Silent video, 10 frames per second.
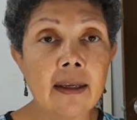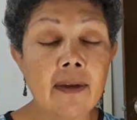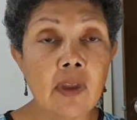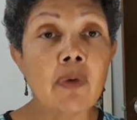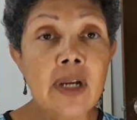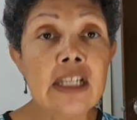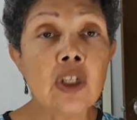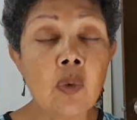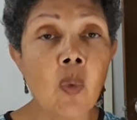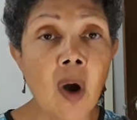The
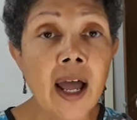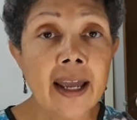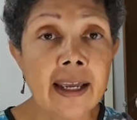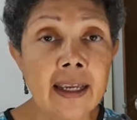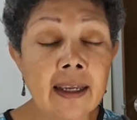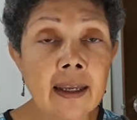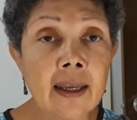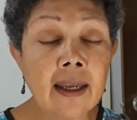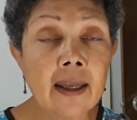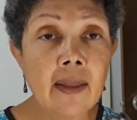reason why
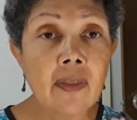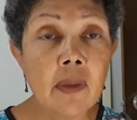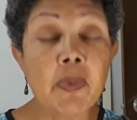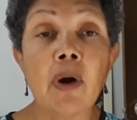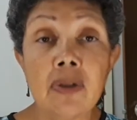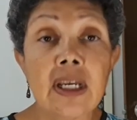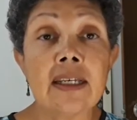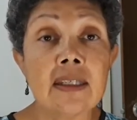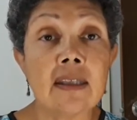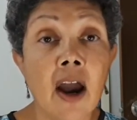the protests